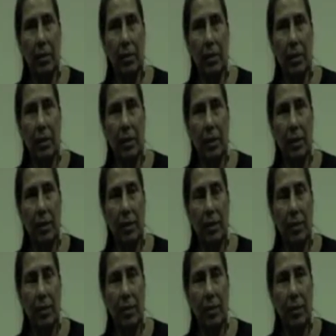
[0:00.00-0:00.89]

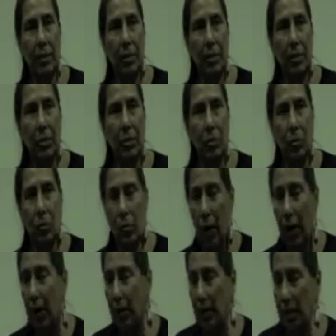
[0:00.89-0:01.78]
which
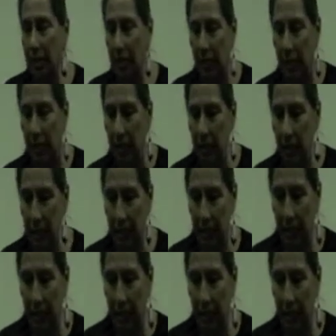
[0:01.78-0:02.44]
was in the